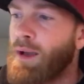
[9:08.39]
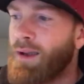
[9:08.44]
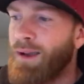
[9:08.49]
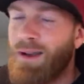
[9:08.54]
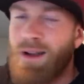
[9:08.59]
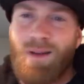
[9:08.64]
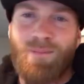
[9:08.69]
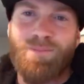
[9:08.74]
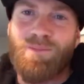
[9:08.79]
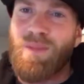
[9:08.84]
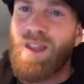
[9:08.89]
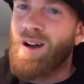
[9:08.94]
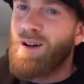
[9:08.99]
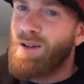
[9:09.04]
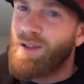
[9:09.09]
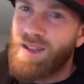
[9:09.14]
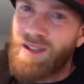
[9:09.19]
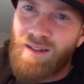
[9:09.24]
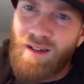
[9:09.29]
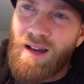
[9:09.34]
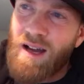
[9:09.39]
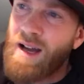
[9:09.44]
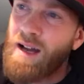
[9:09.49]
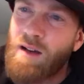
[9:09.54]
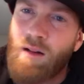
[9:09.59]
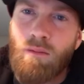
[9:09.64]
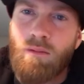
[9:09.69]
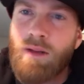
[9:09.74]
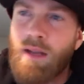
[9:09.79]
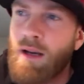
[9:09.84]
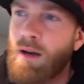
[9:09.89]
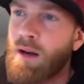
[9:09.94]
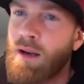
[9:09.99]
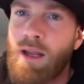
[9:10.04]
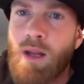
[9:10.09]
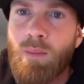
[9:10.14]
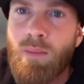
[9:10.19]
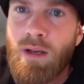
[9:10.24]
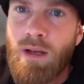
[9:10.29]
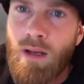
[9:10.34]
I don't care.
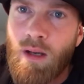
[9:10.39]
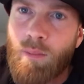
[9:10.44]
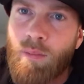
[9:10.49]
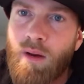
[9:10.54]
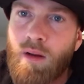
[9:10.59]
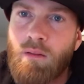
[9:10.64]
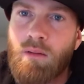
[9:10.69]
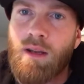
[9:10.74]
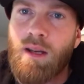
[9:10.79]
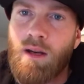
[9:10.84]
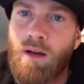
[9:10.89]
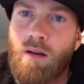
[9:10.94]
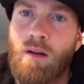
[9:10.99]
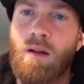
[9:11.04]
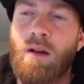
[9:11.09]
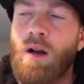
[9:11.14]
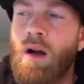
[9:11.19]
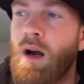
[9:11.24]
Hit me up. I don't care.